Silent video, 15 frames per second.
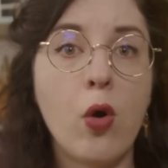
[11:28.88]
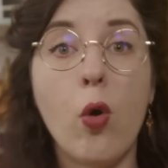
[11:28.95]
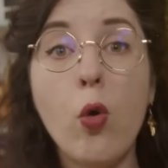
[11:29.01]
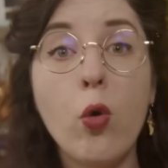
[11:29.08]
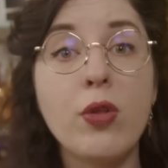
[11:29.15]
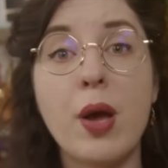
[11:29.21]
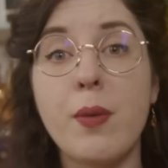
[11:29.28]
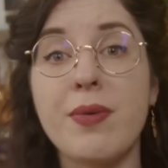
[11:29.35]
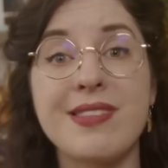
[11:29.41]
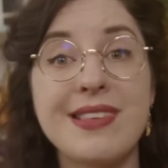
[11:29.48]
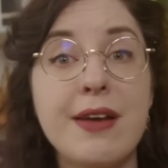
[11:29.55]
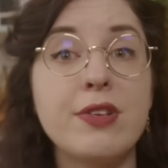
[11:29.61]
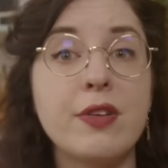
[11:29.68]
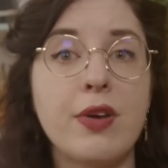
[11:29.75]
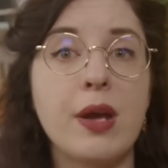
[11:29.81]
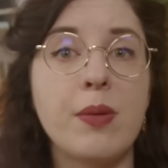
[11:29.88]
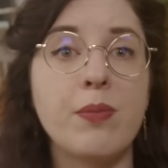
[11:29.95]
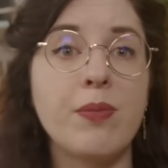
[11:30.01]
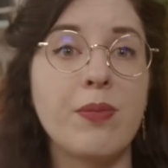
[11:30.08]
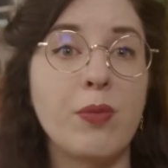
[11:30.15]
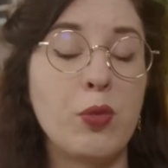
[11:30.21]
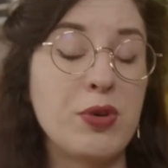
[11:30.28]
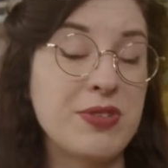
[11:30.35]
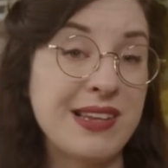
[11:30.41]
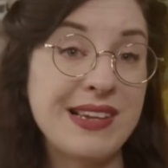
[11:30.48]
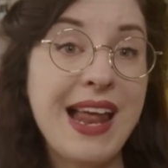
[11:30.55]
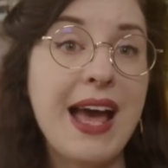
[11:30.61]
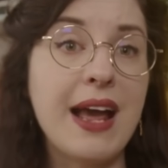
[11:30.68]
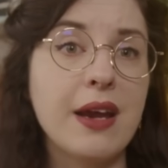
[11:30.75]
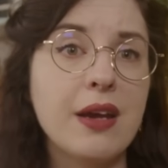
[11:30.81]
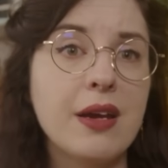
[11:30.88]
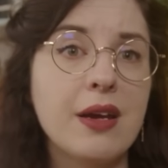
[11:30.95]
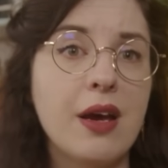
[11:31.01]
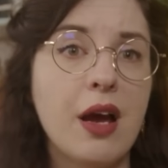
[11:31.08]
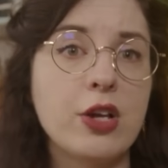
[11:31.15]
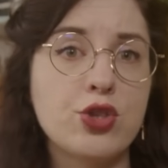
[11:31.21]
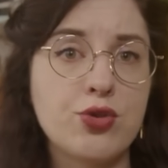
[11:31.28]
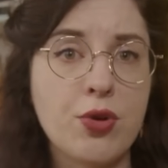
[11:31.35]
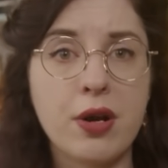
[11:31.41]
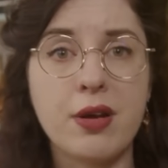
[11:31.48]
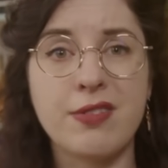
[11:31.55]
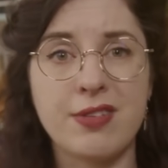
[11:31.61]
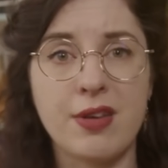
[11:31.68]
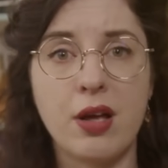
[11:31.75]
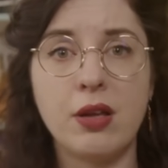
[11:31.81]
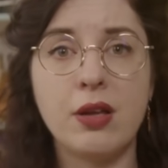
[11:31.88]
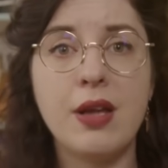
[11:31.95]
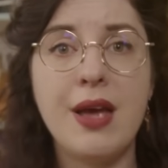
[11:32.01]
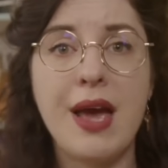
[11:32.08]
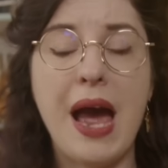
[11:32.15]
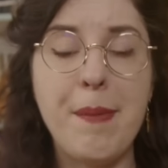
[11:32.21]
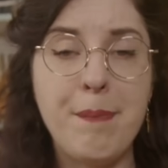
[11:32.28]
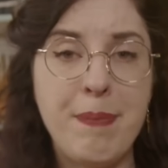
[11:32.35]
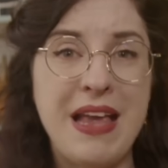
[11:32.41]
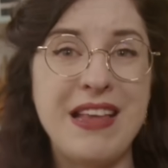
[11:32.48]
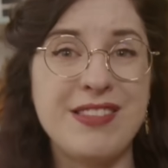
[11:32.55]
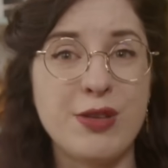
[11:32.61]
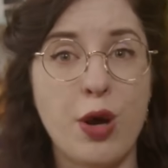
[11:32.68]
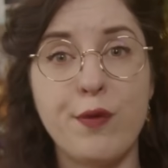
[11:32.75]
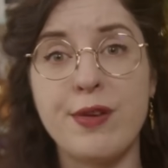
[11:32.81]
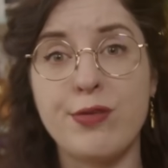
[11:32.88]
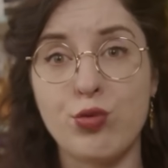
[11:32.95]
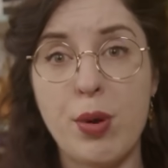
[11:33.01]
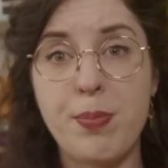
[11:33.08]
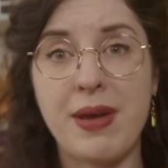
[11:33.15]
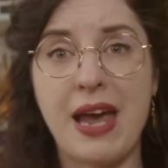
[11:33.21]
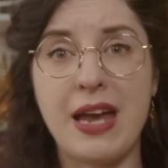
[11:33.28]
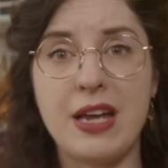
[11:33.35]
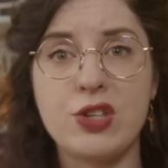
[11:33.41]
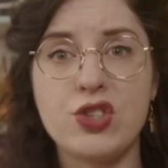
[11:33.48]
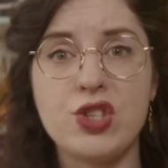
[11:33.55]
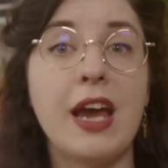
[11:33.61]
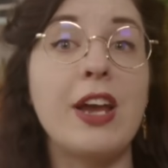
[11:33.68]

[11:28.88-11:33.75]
All that was left of him was a leg, a shrunken skull, and pieces of his ribcage.